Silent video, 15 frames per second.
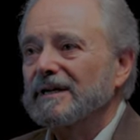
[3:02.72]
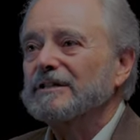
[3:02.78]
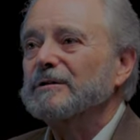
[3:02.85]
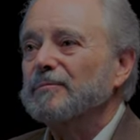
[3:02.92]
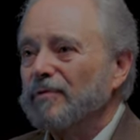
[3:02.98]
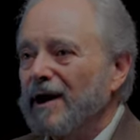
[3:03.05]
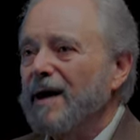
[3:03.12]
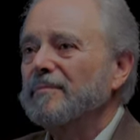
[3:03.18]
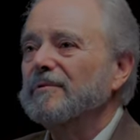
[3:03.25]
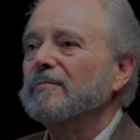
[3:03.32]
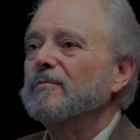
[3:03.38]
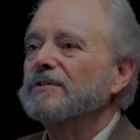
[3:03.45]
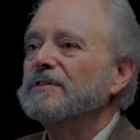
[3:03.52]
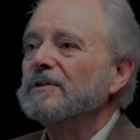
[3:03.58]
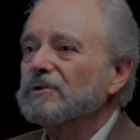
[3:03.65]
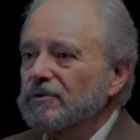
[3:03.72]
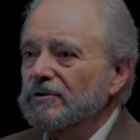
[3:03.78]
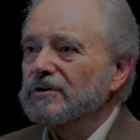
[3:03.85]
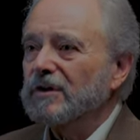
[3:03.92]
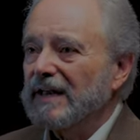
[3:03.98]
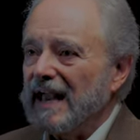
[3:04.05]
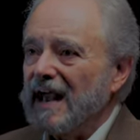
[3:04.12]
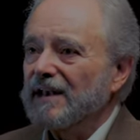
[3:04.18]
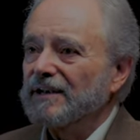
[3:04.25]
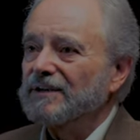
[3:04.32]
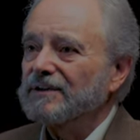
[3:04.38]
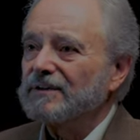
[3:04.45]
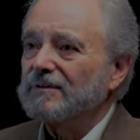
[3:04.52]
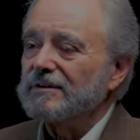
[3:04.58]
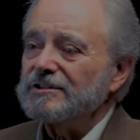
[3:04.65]
The problem with the lunar
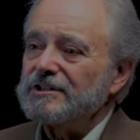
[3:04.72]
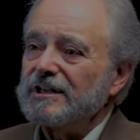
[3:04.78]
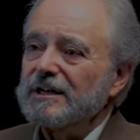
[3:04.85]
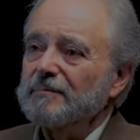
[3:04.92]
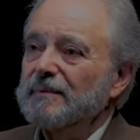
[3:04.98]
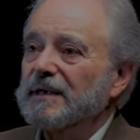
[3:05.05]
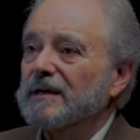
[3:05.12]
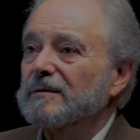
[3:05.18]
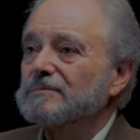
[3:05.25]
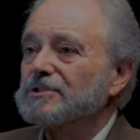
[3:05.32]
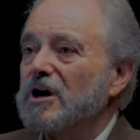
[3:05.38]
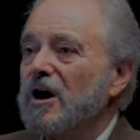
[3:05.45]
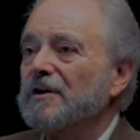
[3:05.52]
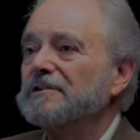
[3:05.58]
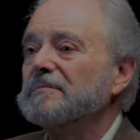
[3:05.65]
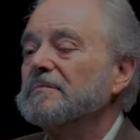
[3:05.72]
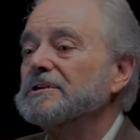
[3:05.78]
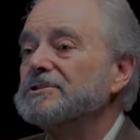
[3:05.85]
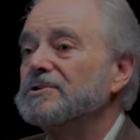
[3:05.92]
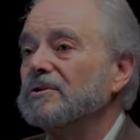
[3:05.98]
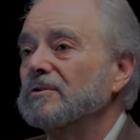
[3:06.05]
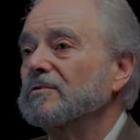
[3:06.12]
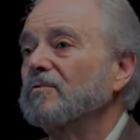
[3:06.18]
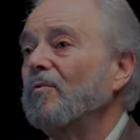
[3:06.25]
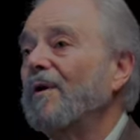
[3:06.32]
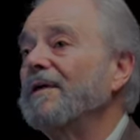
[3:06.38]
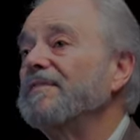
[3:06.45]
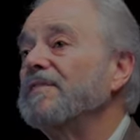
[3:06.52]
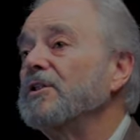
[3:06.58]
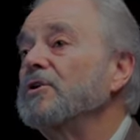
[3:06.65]
calendar is that it becomes hard to be certain
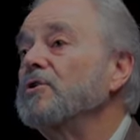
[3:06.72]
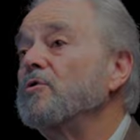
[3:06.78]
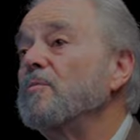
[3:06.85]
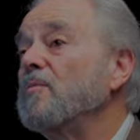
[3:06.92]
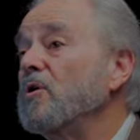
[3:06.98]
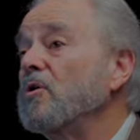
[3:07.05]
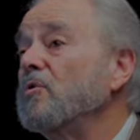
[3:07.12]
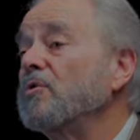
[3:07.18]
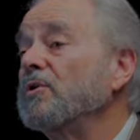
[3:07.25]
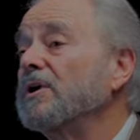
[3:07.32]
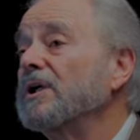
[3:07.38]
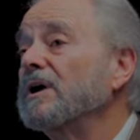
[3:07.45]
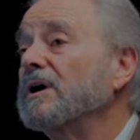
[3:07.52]
when the new moon